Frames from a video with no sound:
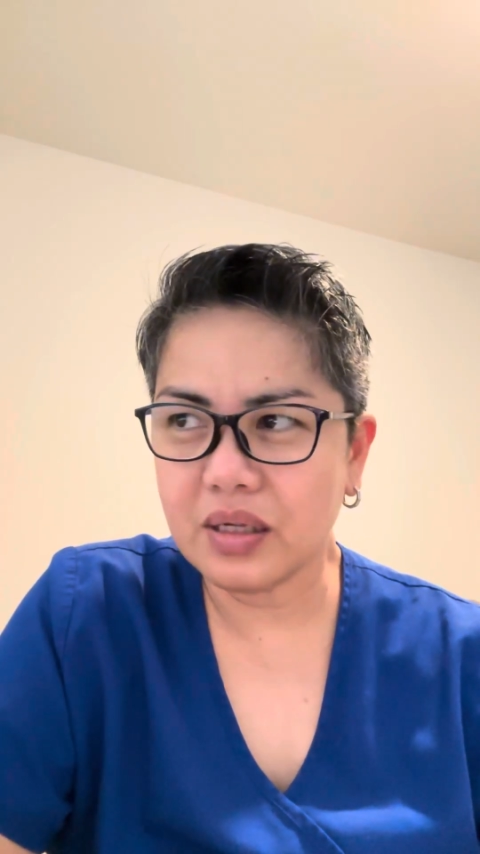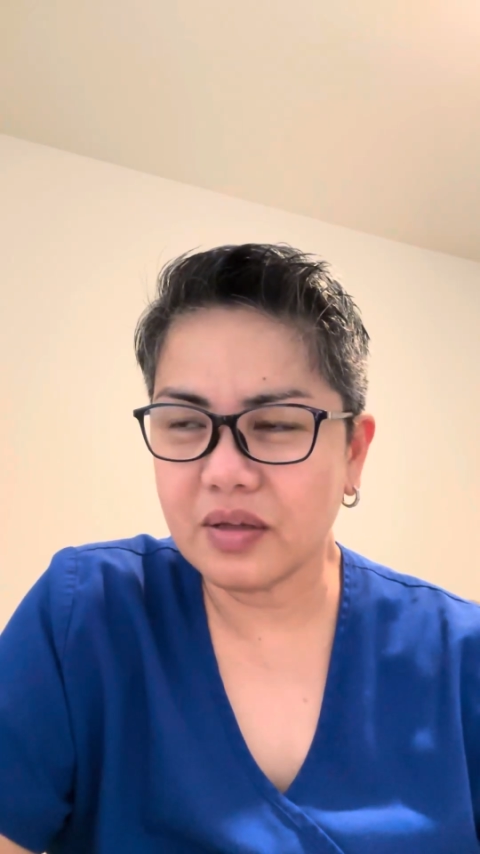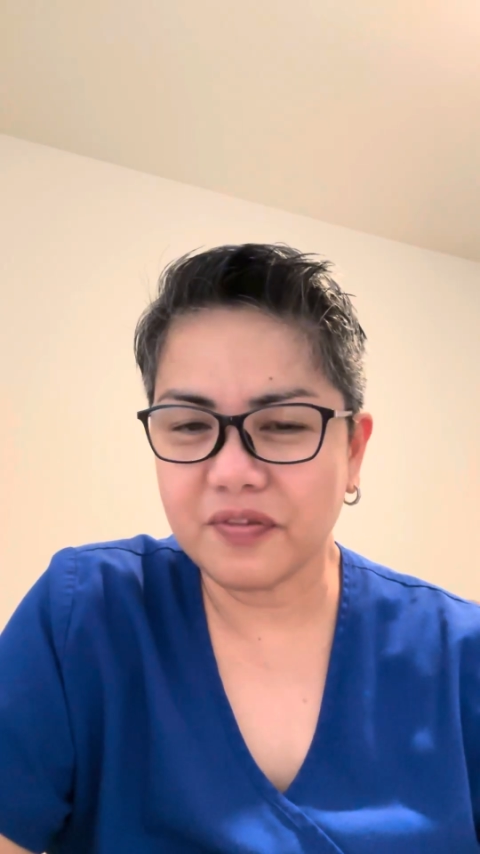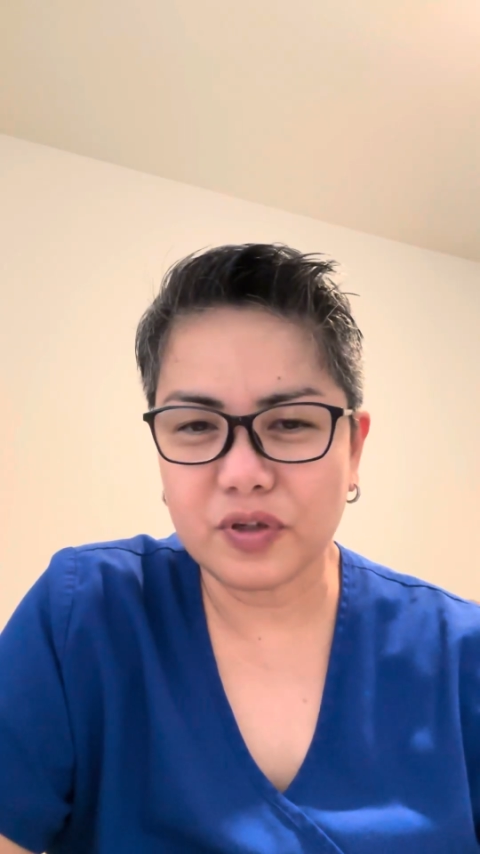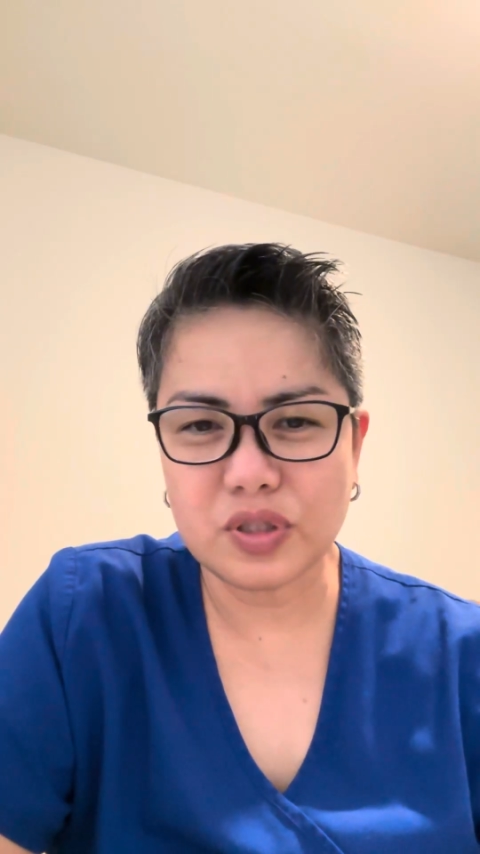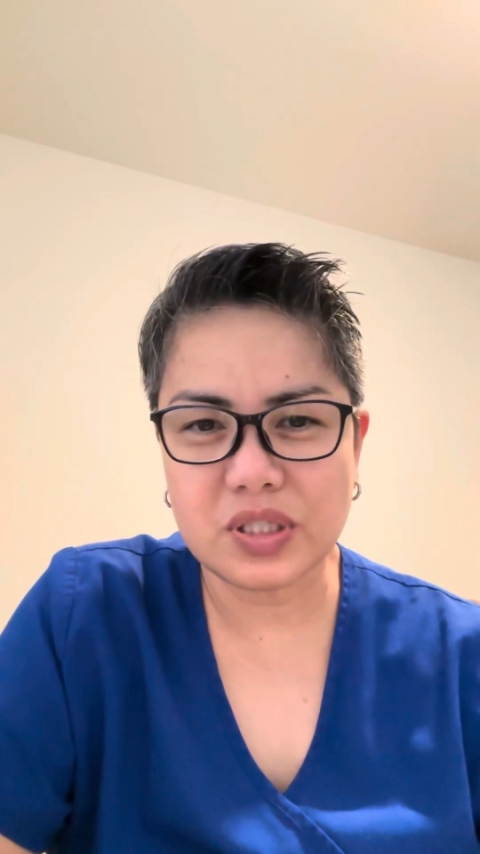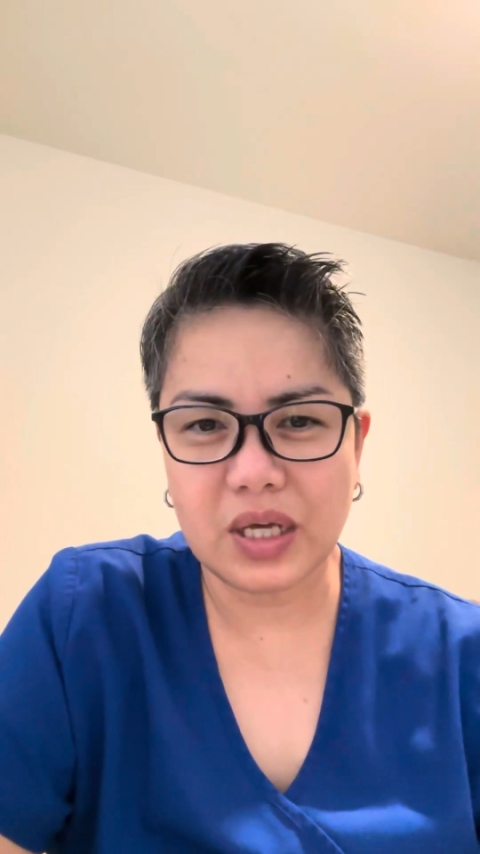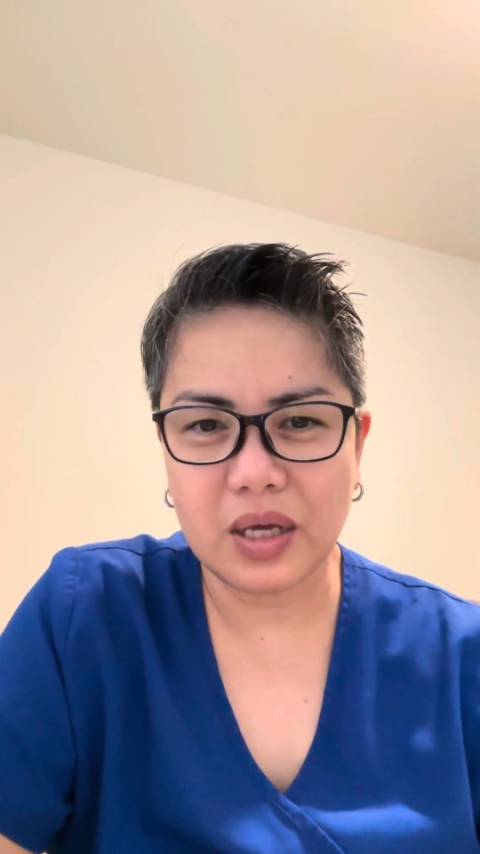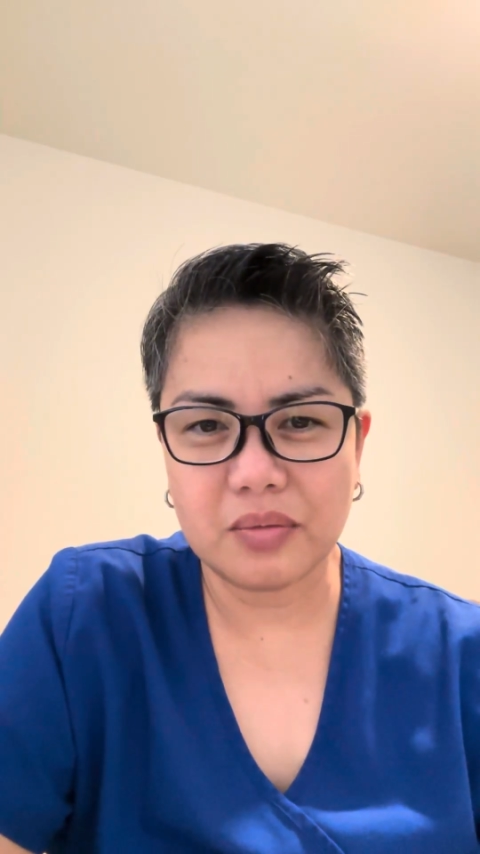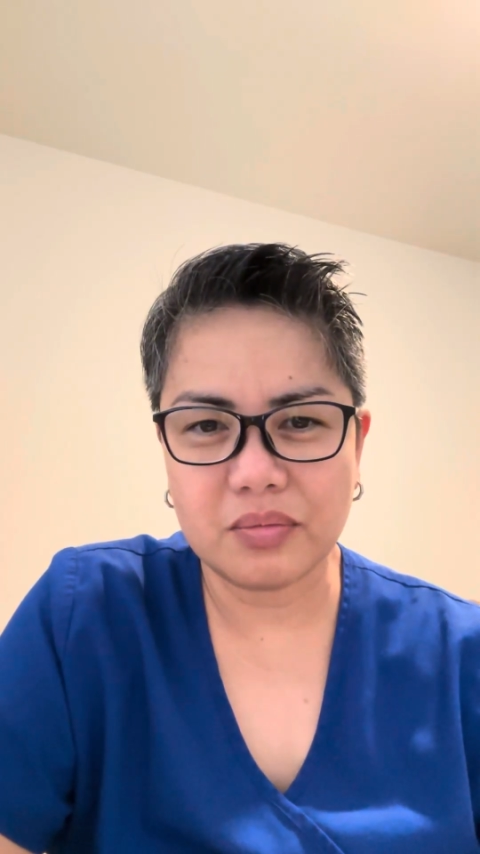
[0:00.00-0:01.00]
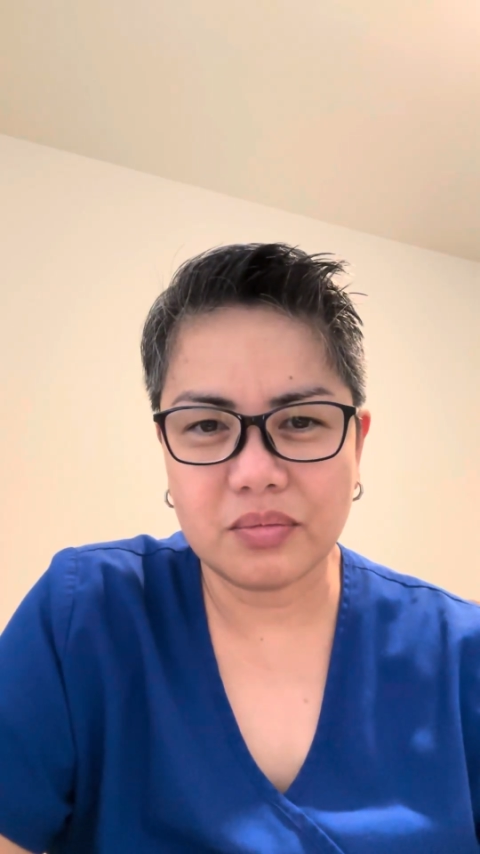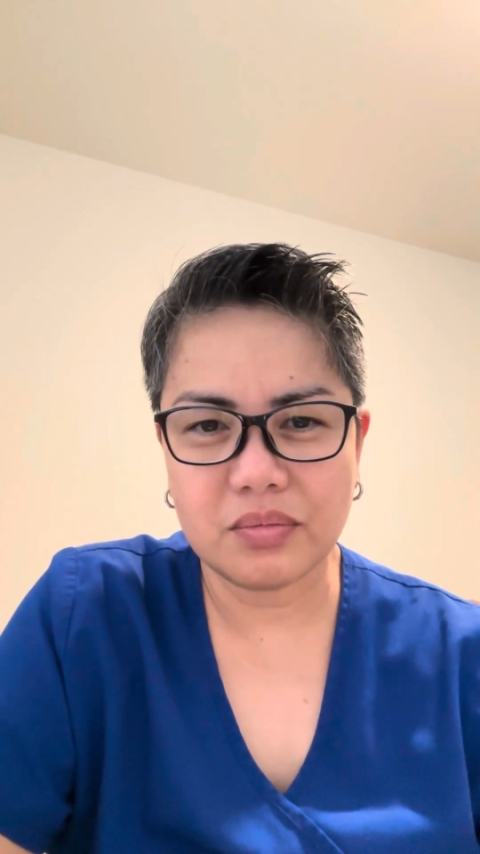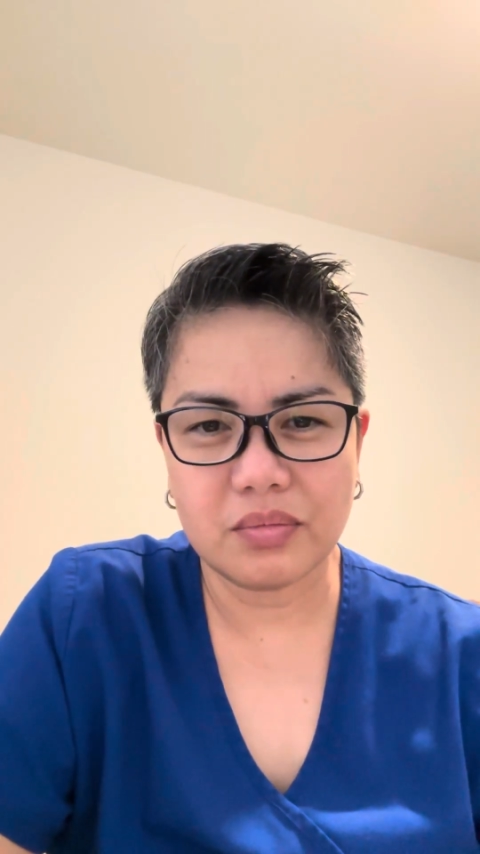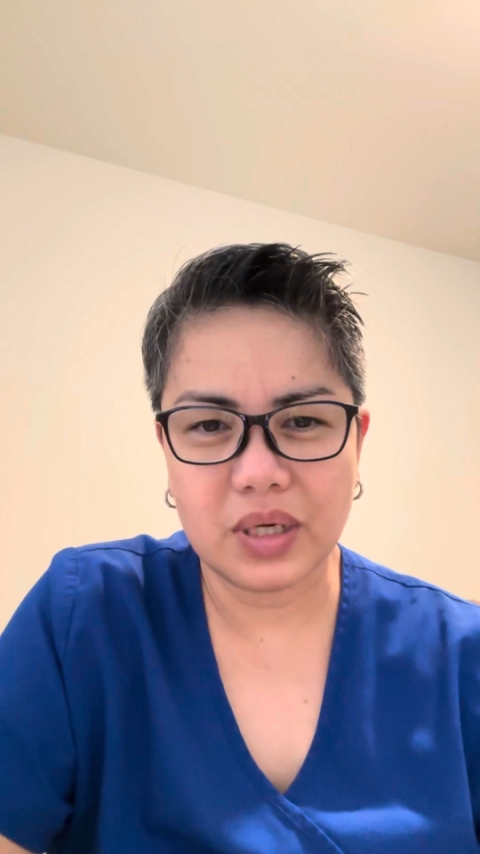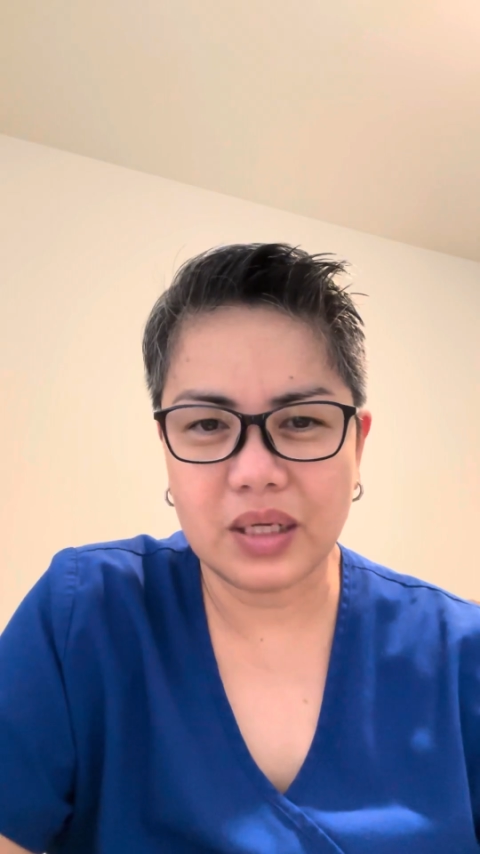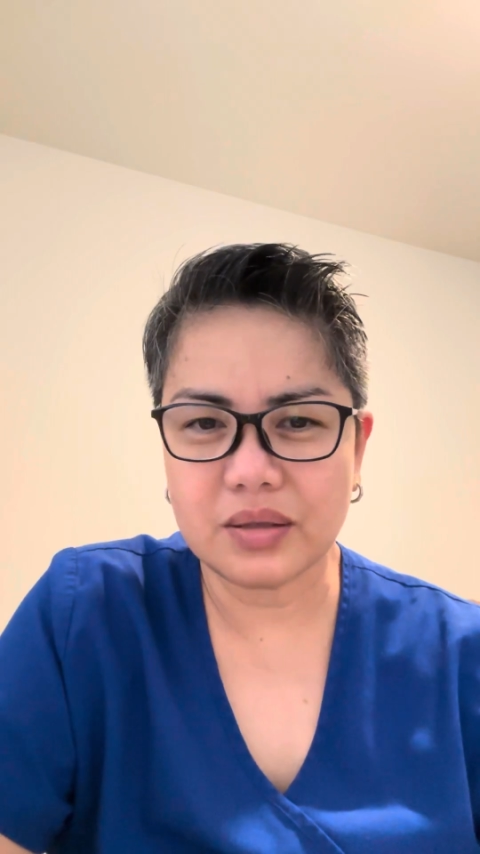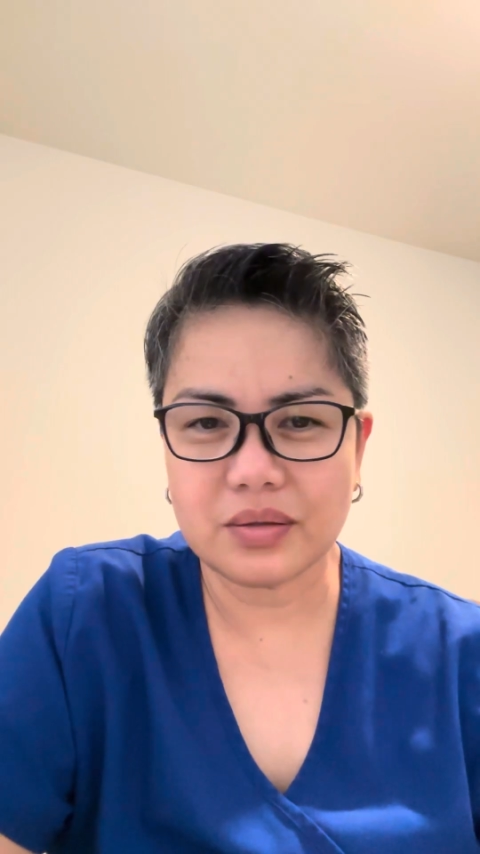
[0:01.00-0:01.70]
the first time, but